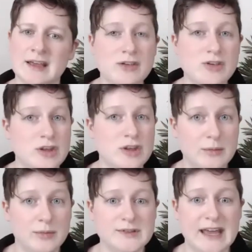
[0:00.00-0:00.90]
The
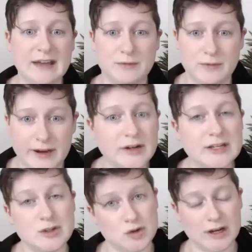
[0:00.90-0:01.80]
ancient Hebrews had
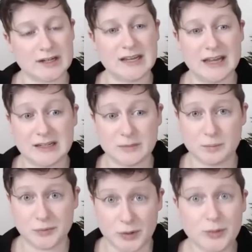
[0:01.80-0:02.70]
very strict and